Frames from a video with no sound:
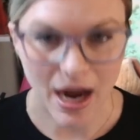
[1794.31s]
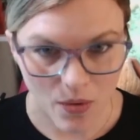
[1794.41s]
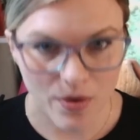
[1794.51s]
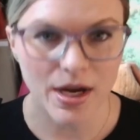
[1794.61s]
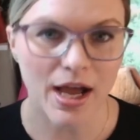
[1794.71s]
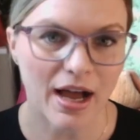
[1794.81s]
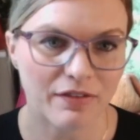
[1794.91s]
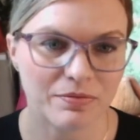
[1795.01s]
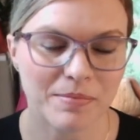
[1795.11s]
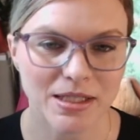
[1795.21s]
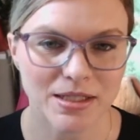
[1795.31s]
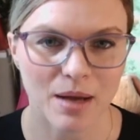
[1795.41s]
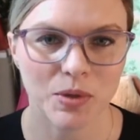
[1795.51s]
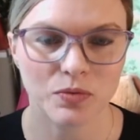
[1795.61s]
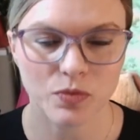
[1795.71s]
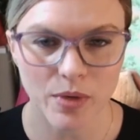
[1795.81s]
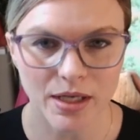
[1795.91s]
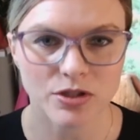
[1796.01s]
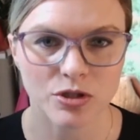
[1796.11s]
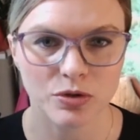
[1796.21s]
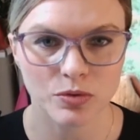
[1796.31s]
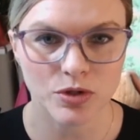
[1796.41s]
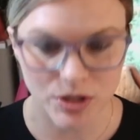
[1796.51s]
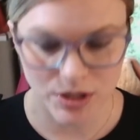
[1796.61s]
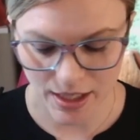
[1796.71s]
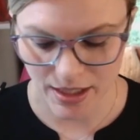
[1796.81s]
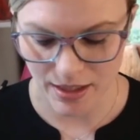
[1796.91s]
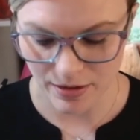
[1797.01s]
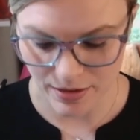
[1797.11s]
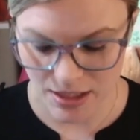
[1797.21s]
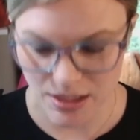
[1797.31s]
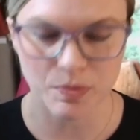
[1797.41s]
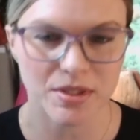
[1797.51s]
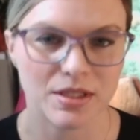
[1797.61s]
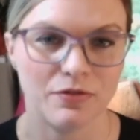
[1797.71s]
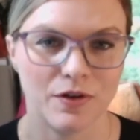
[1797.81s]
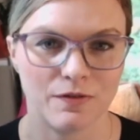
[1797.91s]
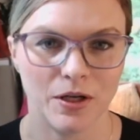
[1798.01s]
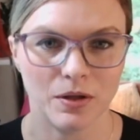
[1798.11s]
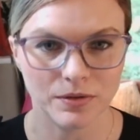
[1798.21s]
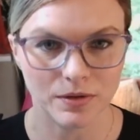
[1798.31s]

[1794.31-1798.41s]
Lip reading: hour and a half of my time a week to study this specific field,